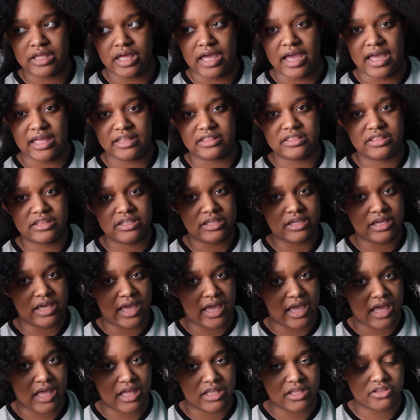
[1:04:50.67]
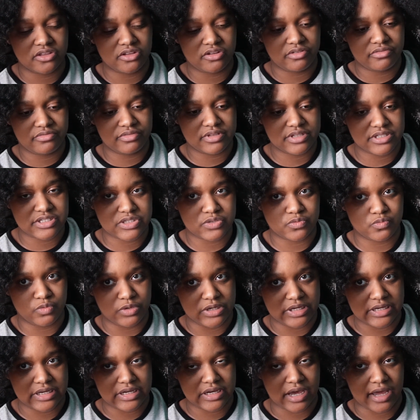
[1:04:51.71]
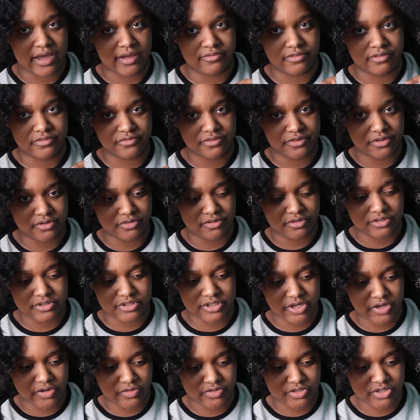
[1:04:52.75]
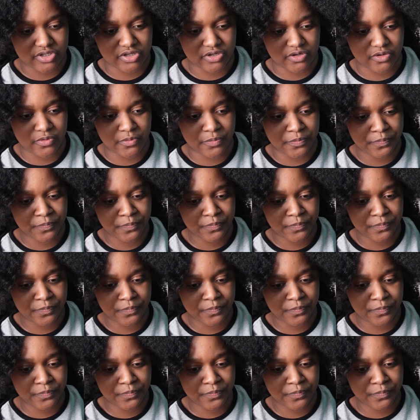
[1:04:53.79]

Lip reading: at the end of this week, I have a funeral to go to.